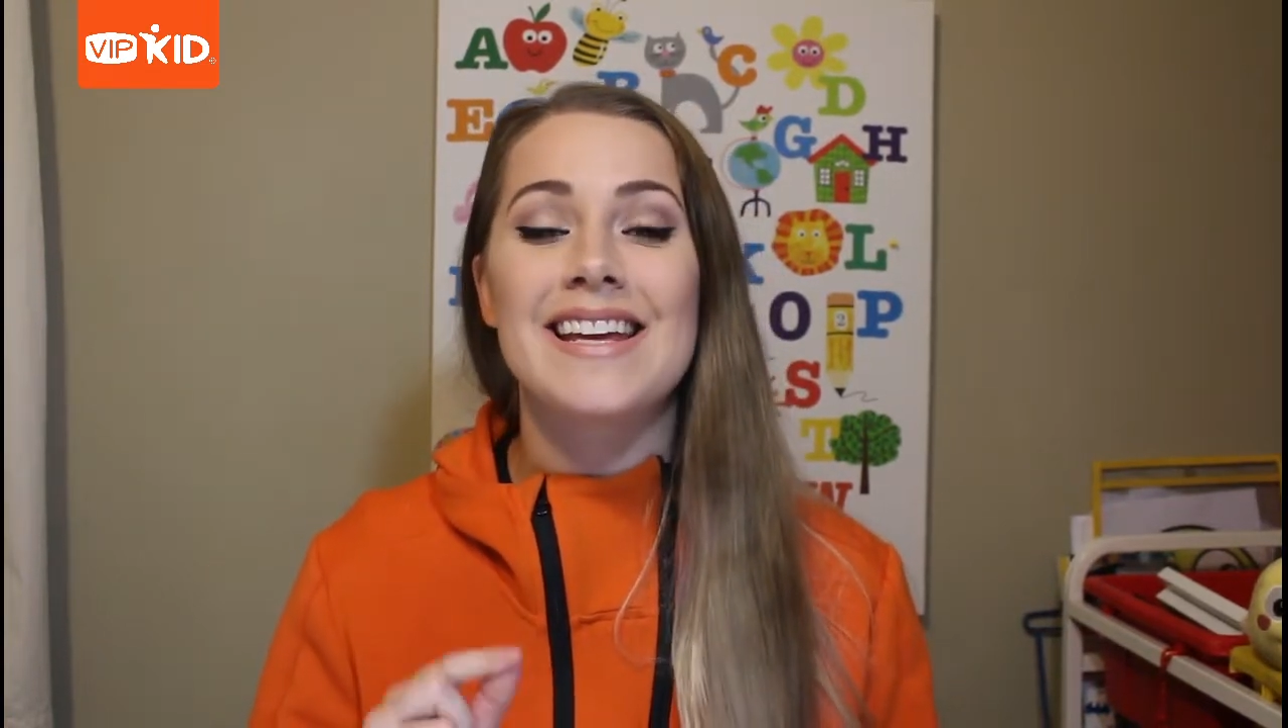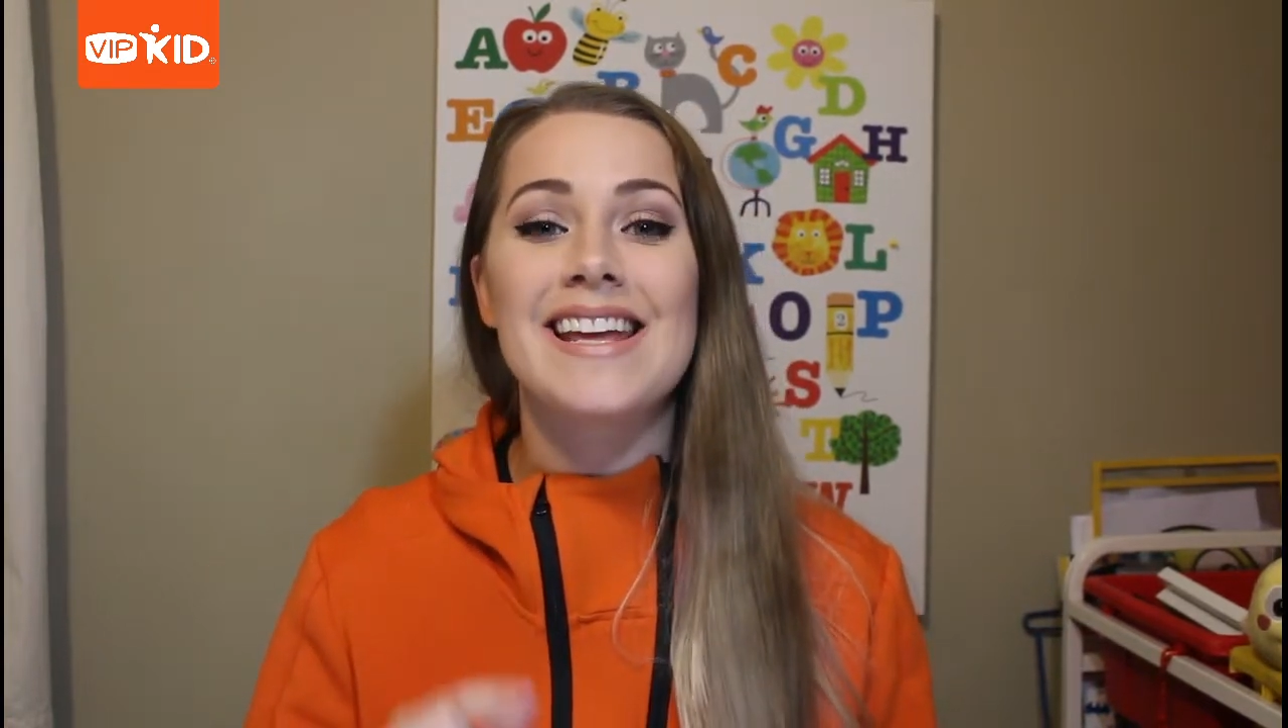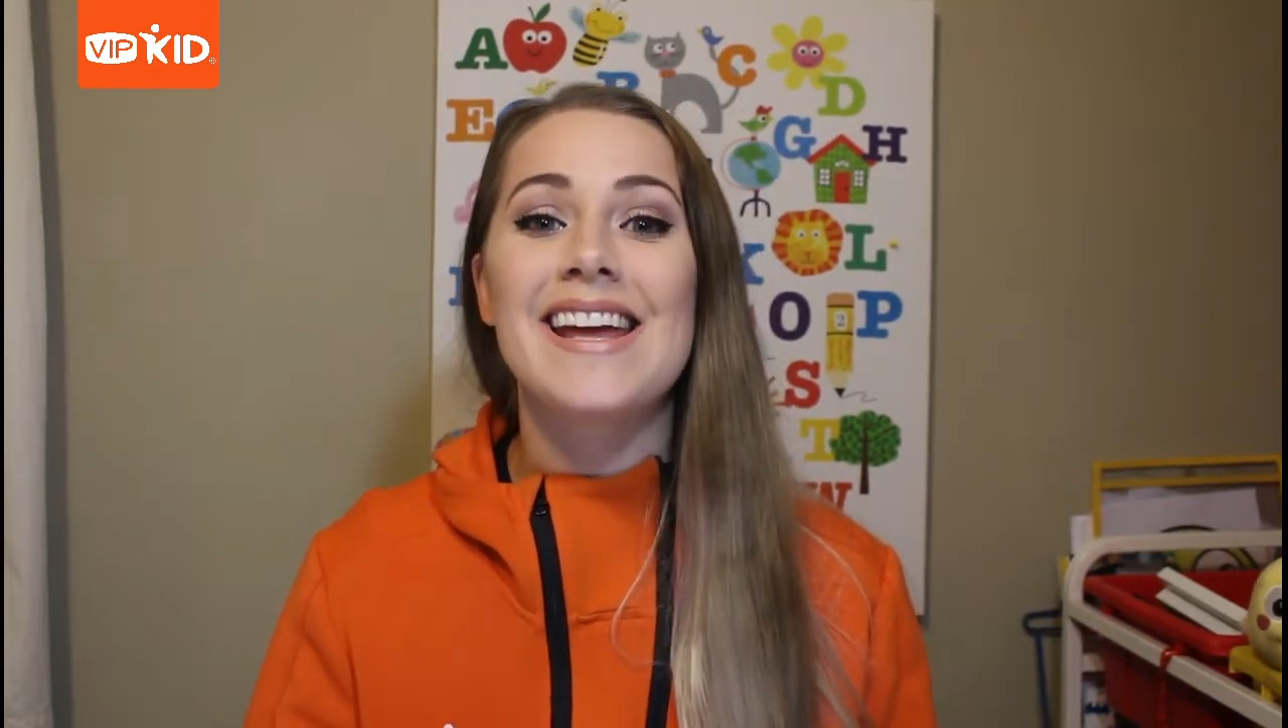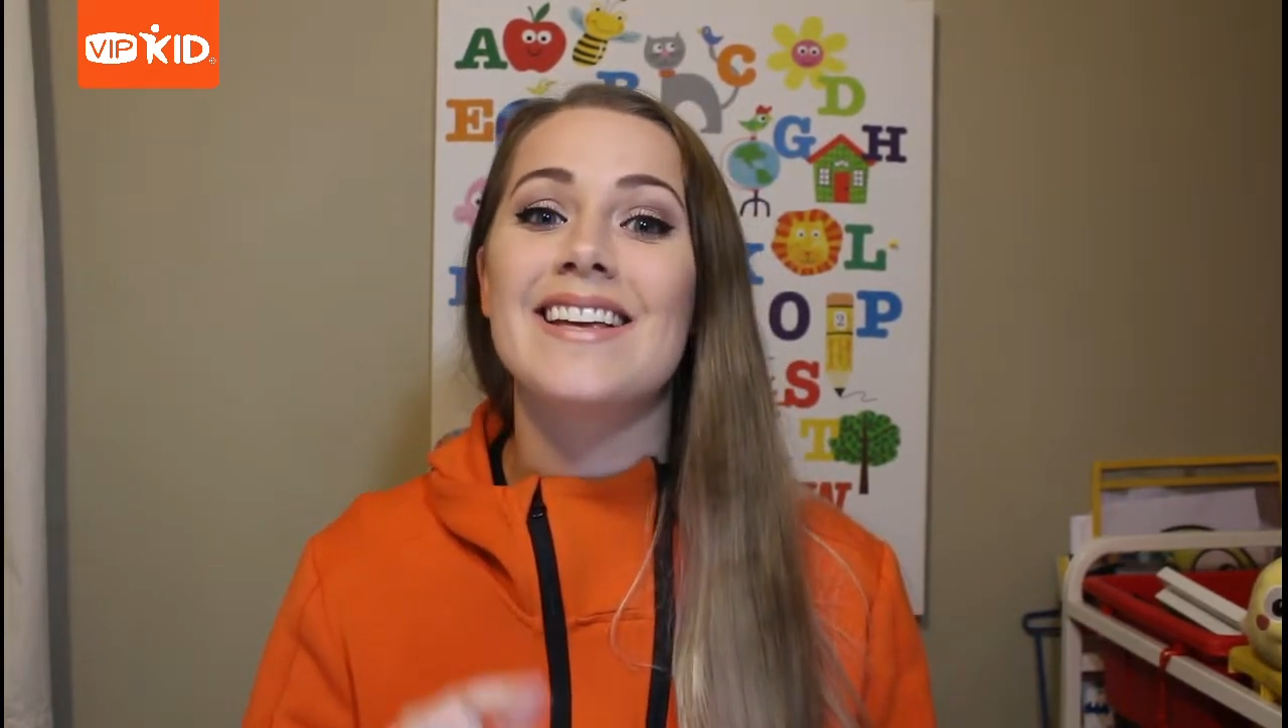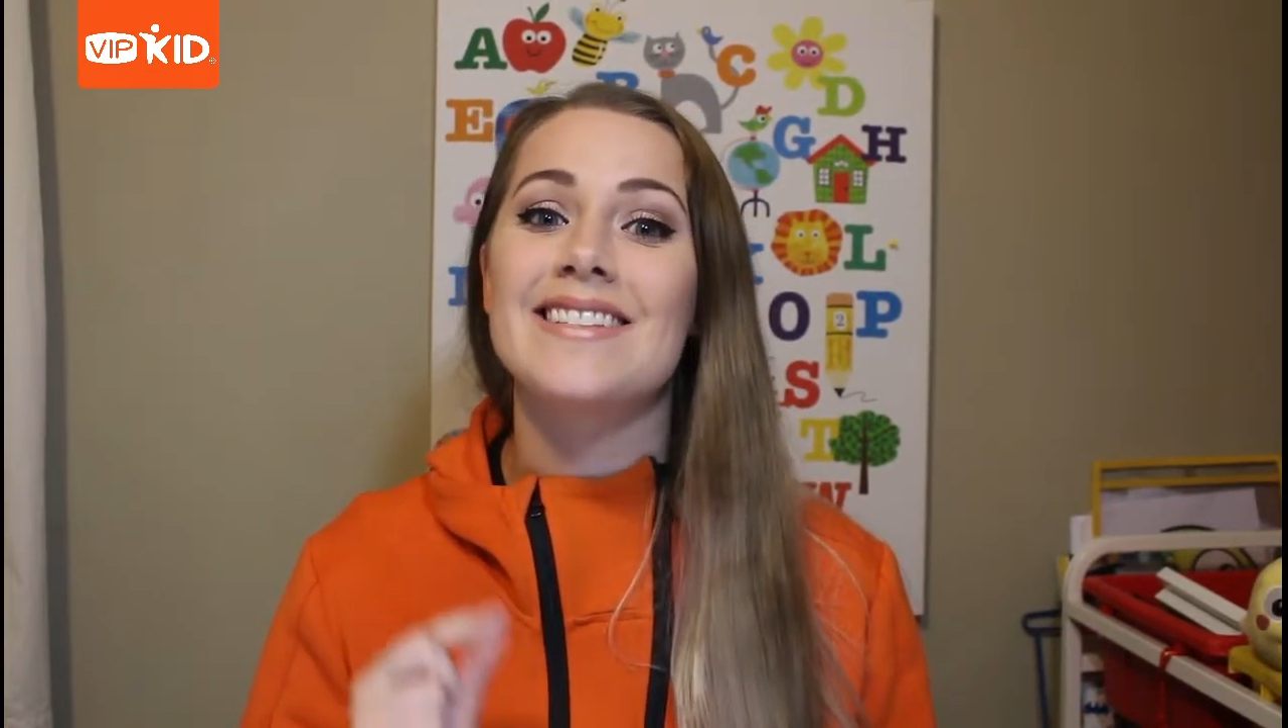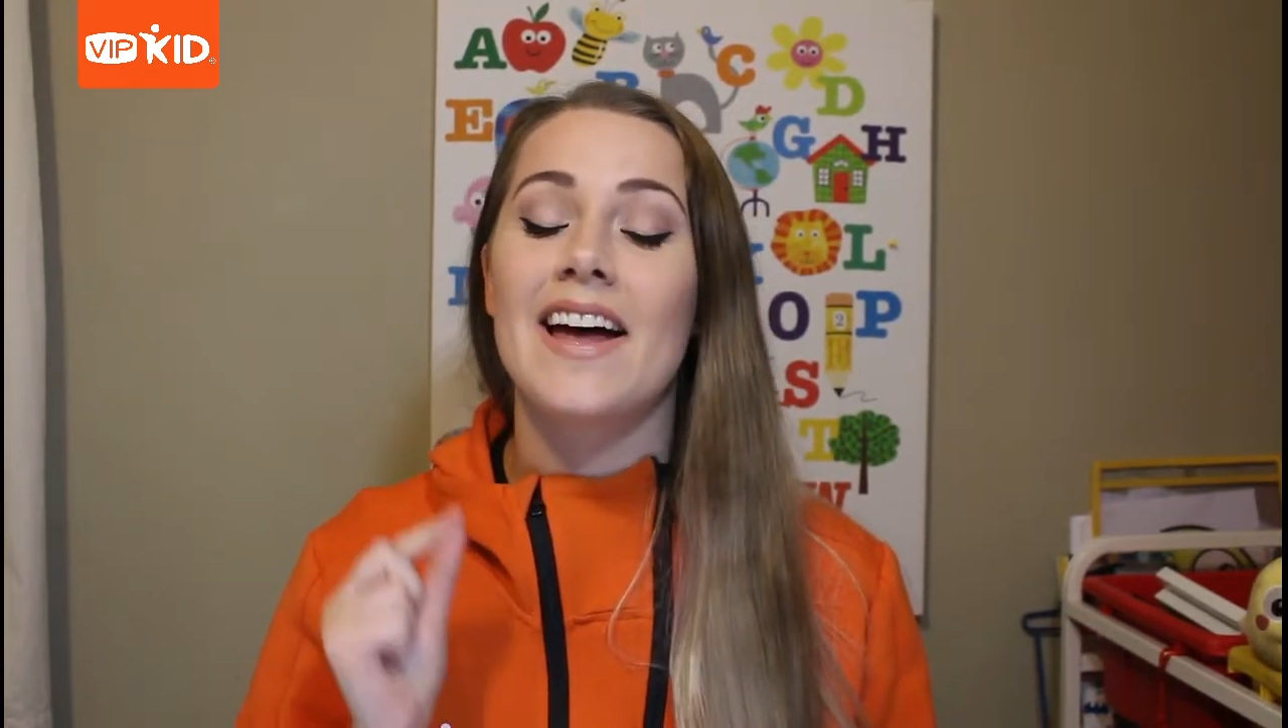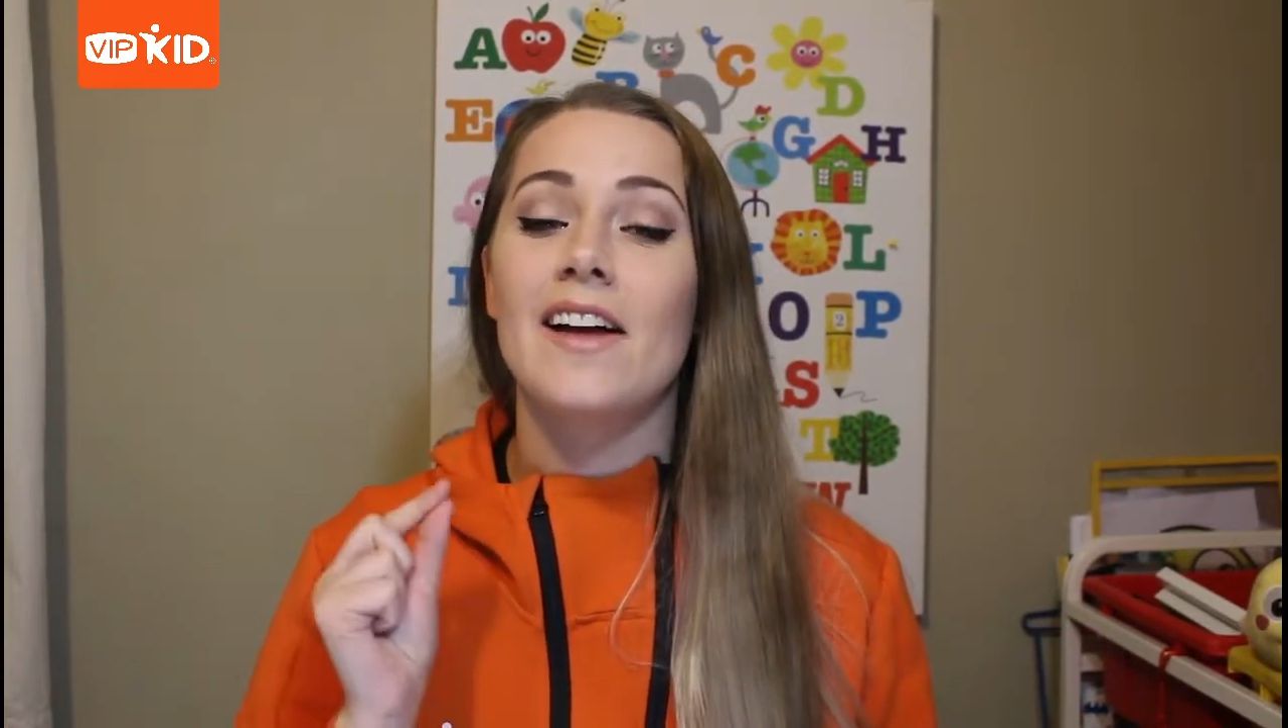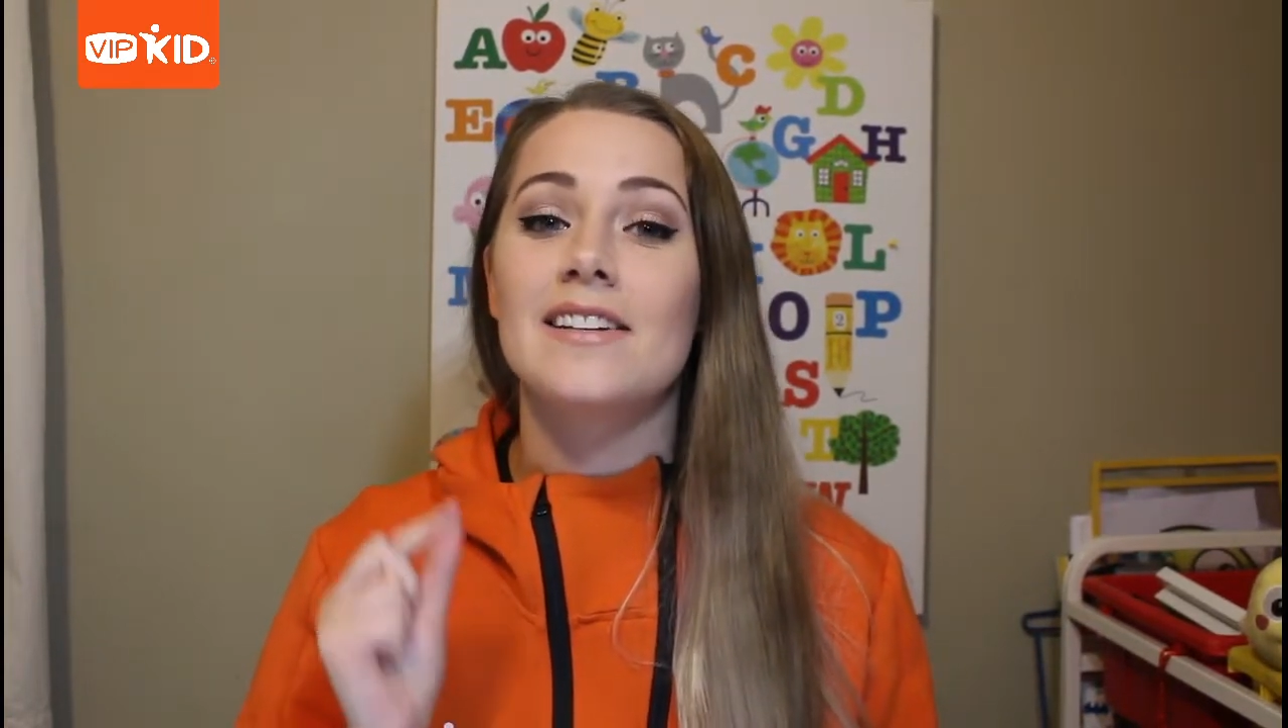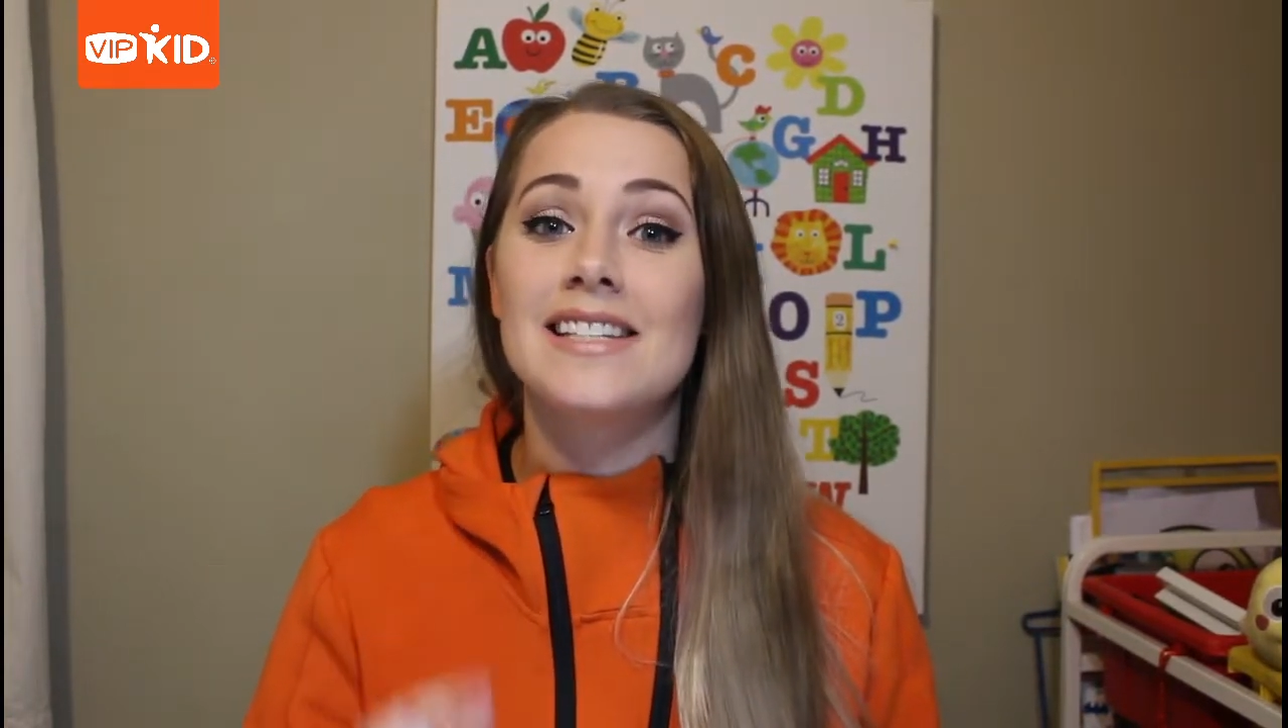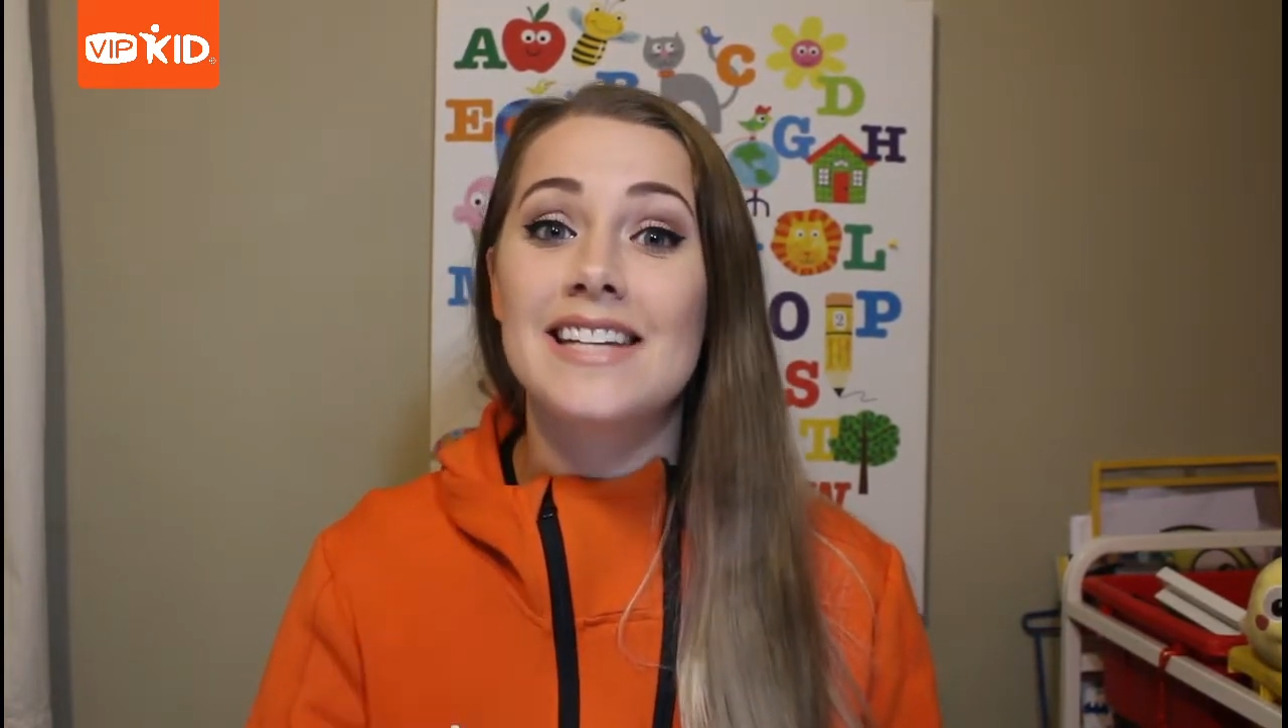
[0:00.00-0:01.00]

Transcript: ESL